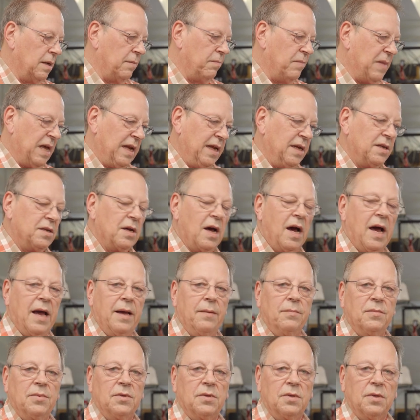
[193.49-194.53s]
Many
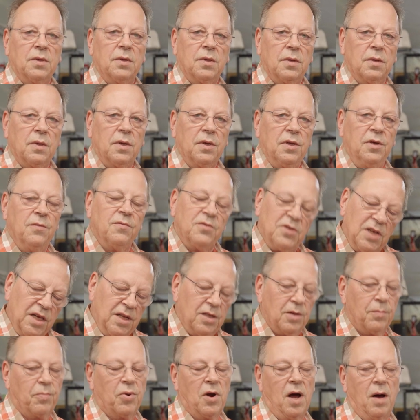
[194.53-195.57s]
times you've
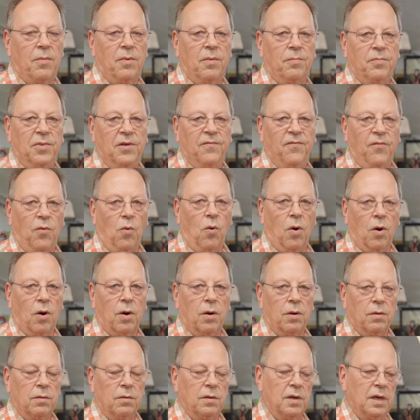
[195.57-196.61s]
seen the problem before,
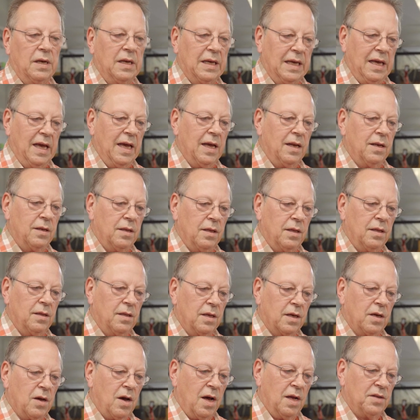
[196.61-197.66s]
and again,
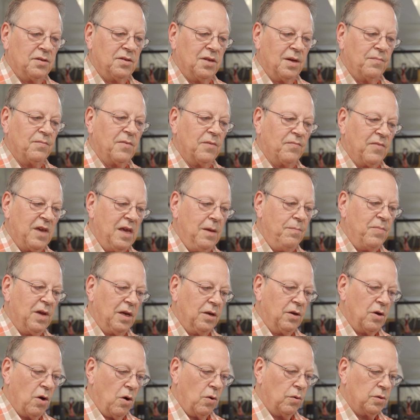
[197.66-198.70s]
the concept of
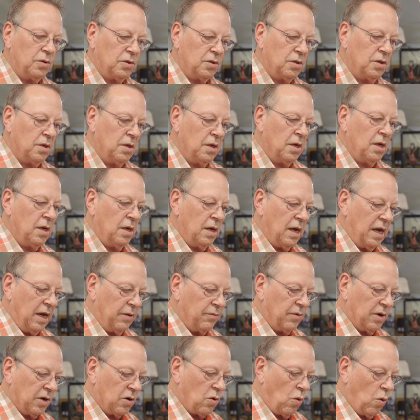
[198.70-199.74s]
keeping notes
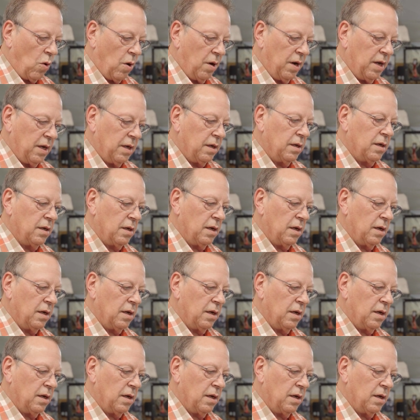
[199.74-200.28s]
and recording